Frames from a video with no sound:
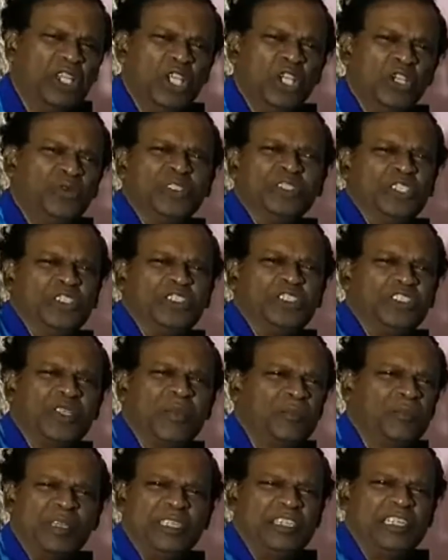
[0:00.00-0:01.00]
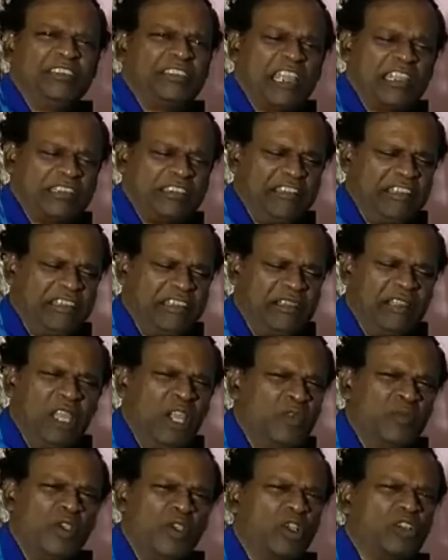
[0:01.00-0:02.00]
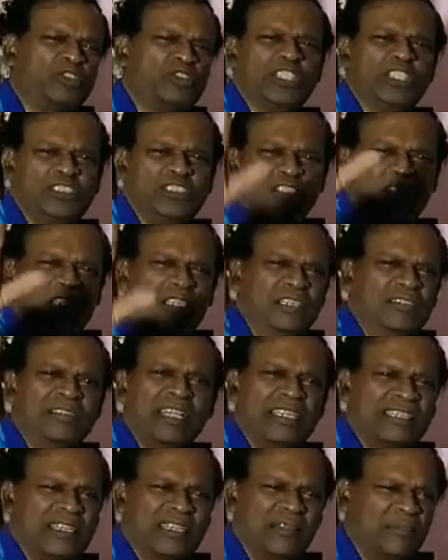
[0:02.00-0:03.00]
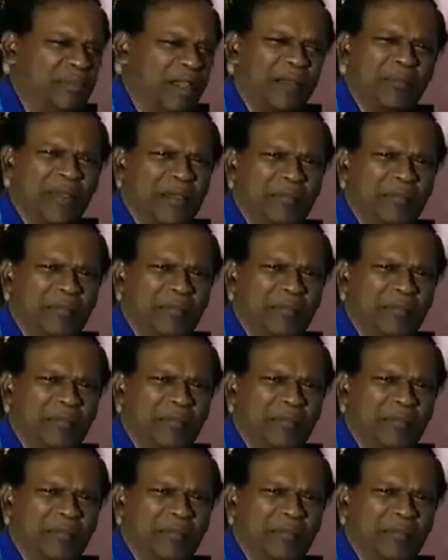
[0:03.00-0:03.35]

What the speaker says: We're teaching some breathing technique because 6 technique, blah, blah,